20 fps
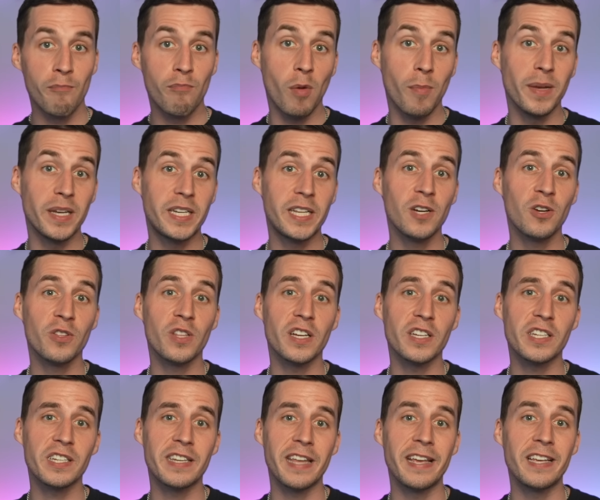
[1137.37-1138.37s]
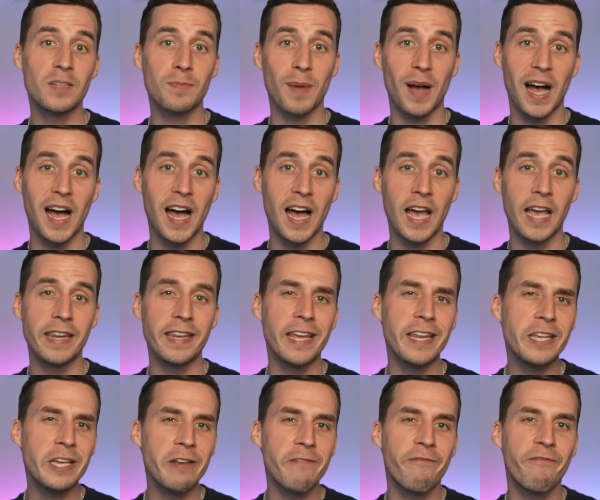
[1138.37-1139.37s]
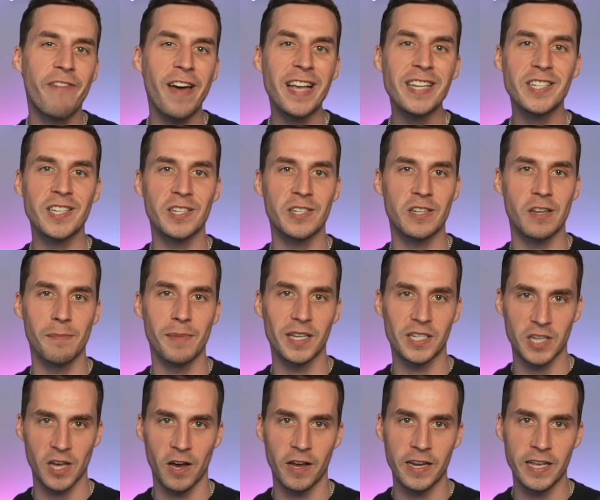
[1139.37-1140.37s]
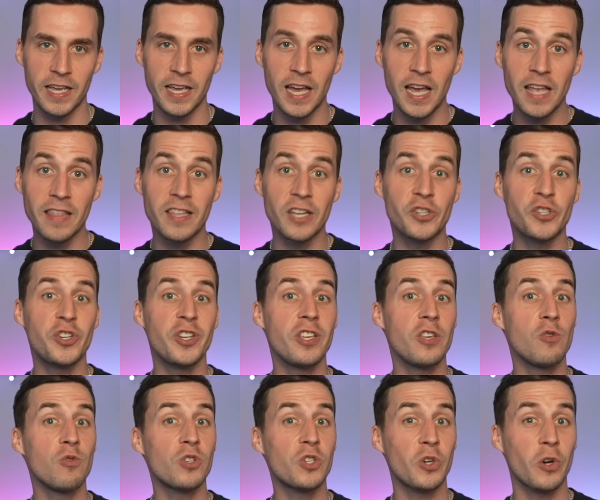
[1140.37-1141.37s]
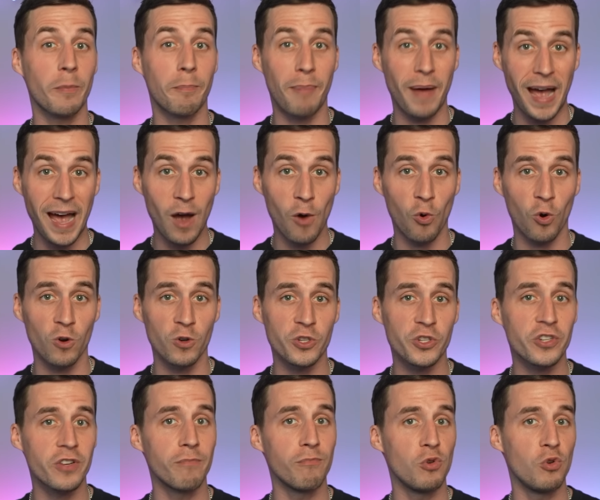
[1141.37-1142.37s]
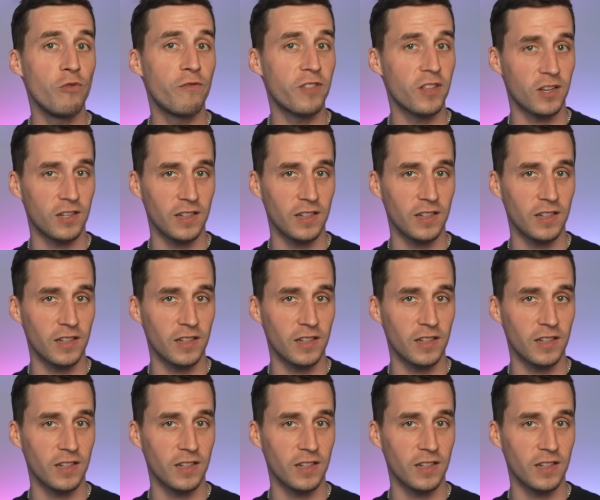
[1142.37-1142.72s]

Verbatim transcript: But Matilda stays behind and confesses to Miss Honey that she used her powers to move the